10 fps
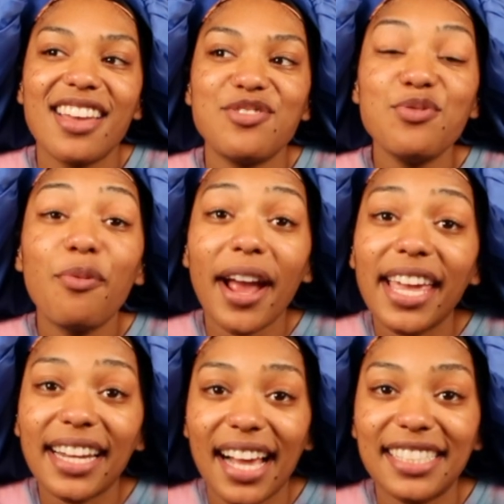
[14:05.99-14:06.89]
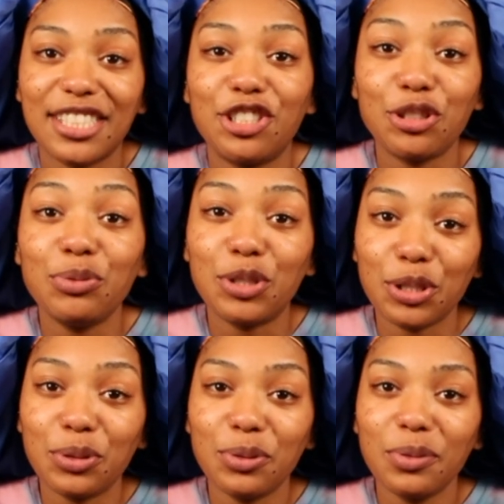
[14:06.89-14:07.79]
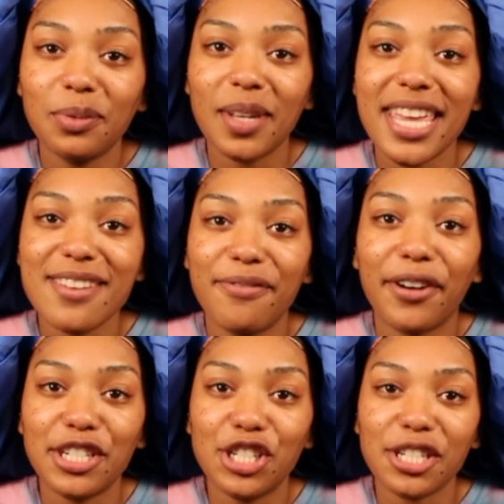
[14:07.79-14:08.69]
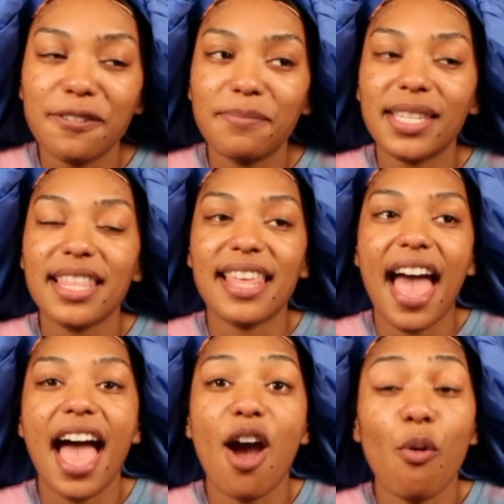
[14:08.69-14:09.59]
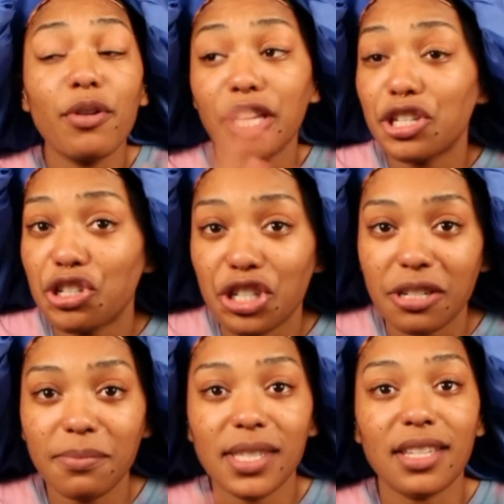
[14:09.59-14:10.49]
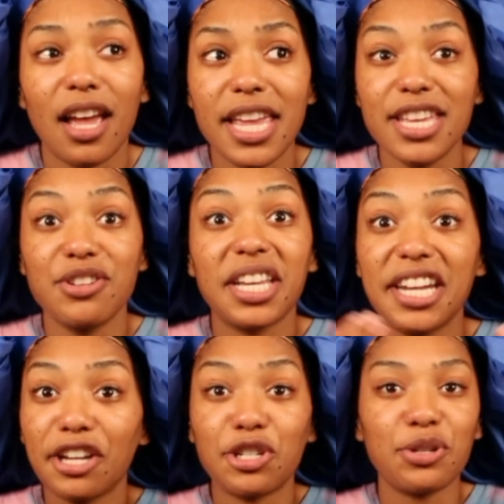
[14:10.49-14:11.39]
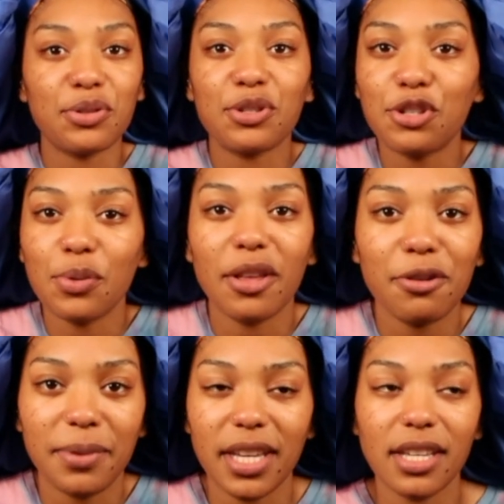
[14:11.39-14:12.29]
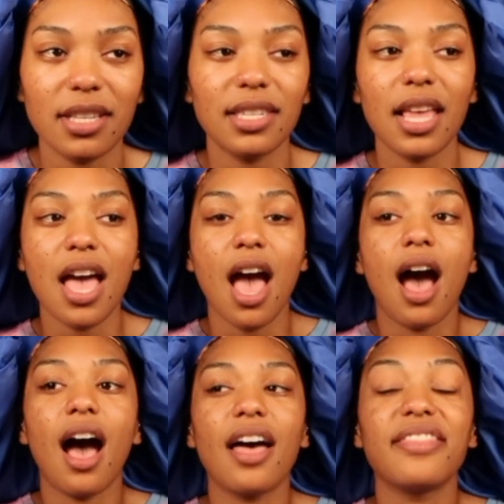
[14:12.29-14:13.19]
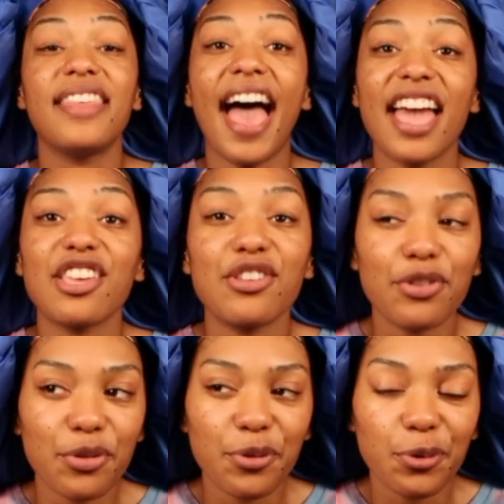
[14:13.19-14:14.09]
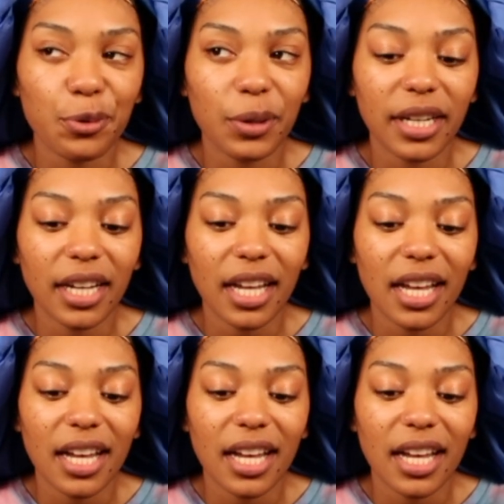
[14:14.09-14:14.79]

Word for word: you recognize that you do in friendships or relationships, in connections to other beings, that you